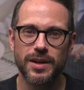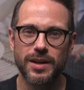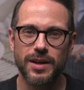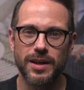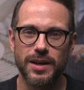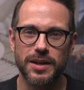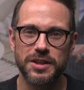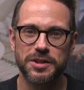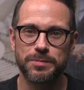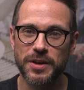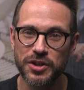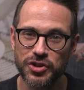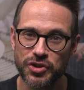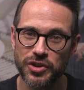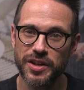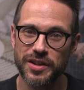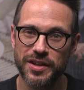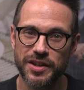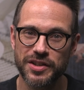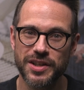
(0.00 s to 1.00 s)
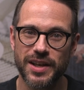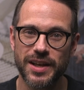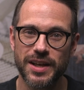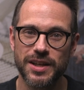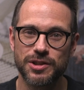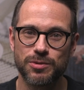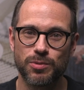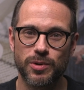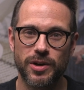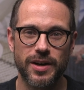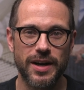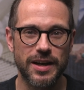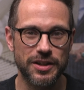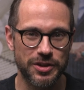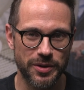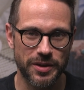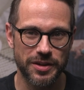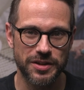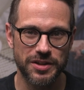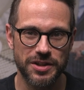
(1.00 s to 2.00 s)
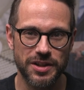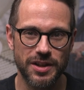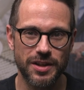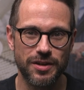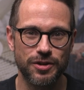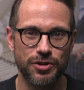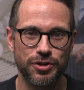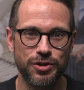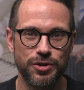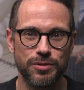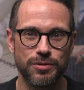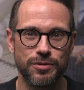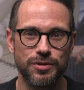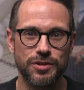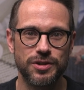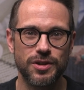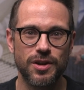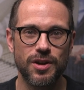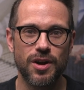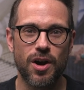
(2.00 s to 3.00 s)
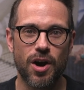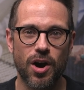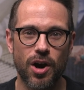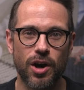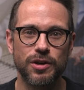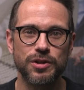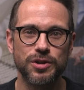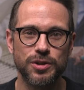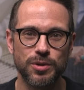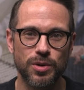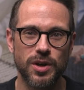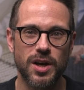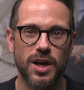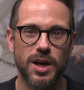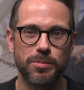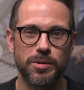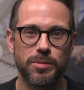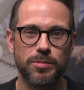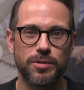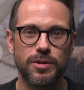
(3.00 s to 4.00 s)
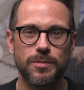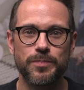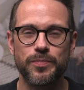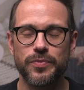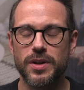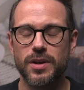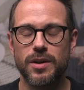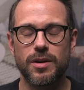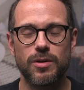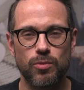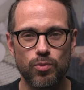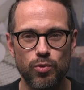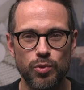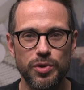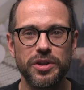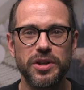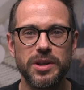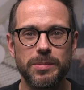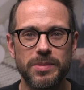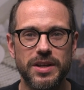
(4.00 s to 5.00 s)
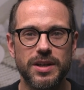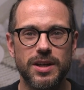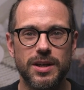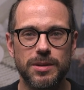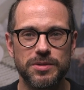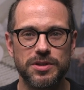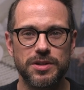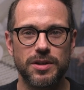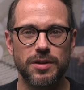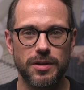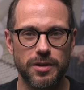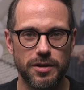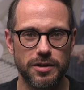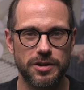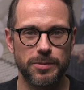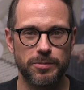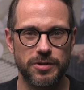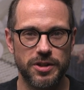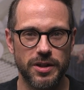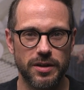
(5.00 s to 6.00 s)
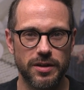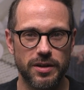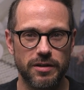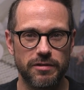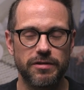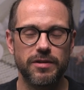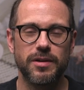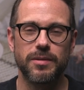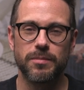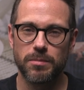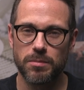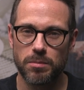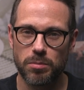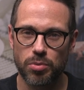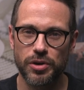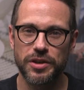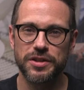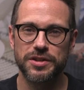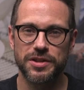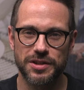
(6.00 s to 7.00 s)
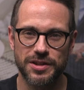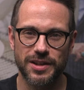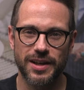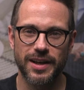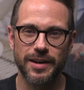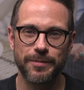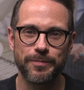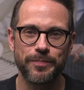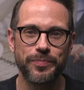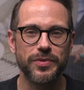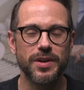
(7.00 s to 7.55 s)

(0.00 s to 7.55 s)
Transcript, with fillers: uh, especially in this case where, as you can see, the shoes are so comparable, really becomes a little subjective, price aside.